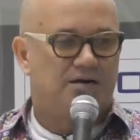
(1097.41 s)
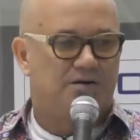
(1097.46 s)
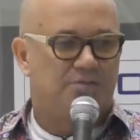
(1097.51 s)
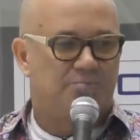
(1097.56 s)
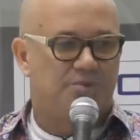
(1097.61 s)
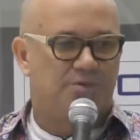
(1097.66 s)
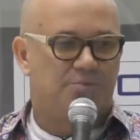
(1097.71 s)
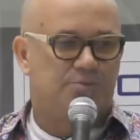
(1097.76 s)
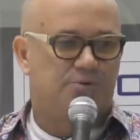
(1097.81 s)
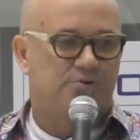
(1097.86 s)

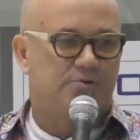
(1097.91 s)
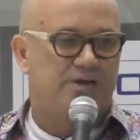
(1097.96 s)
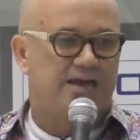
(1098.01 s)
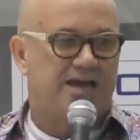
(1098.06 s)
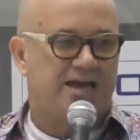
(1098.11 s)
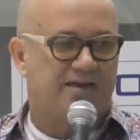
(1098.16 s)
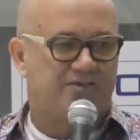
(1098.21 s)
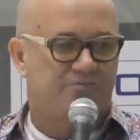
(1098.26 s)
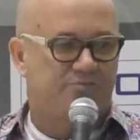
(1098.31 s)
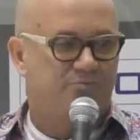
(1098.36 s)
People who
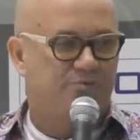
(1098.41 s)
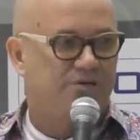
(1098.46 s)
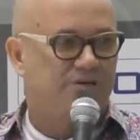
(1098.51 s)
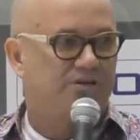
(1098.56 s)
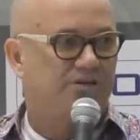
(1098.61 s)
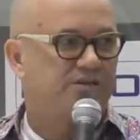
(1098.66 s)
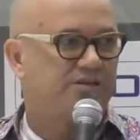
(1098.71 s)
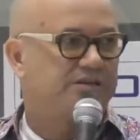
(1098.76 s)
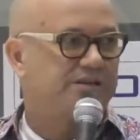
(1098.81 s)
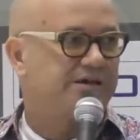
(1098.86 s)
haven't been in
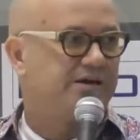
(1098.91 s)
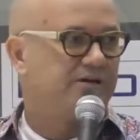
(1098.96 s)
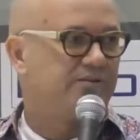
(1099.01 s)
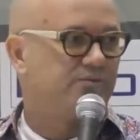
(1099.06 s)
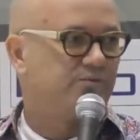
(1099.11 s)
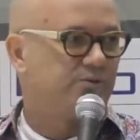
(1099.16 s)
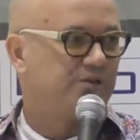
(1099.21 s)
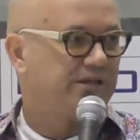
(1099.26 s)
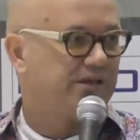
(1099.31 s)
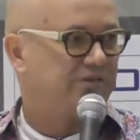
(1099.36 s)
the cloud
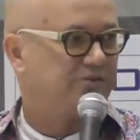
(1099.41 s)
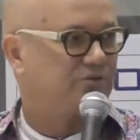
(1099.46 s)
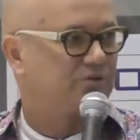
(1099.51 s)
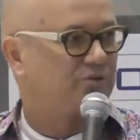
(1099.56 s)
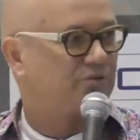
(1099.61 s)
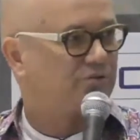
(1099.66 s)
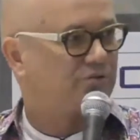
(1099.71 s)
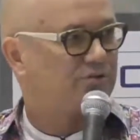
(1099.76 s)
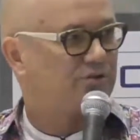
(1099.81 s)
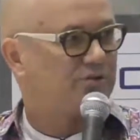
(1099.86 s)
will have to
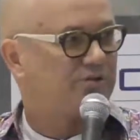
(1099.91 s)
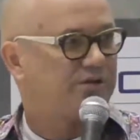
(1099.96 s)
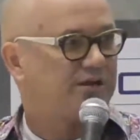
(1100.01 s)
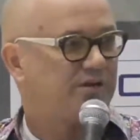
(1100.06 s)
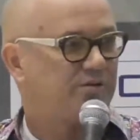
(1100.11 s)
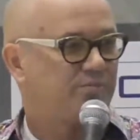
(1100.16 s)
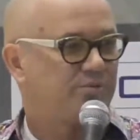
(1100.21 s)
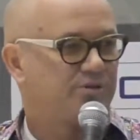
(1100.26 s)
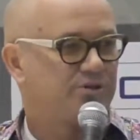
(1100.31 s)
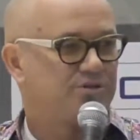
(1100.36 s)
go to the
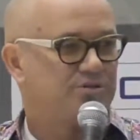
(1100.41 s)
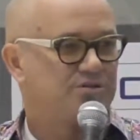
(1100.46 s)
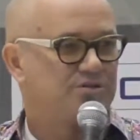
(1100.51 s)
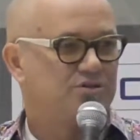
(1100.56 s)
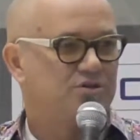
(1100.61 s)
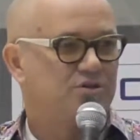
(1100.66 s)
cloud because